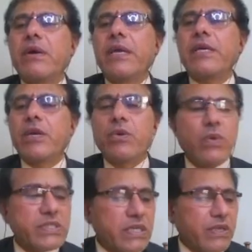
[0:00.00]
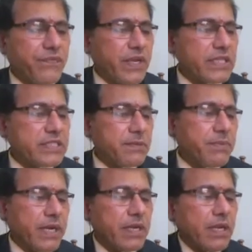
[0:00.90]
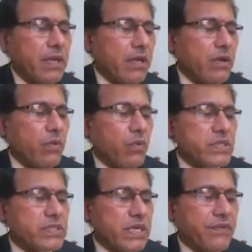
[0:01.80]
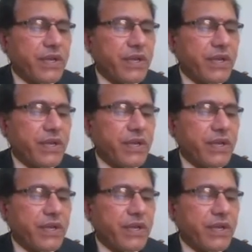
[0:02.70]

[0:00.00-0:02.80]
connected to one side of a gusset plate, 12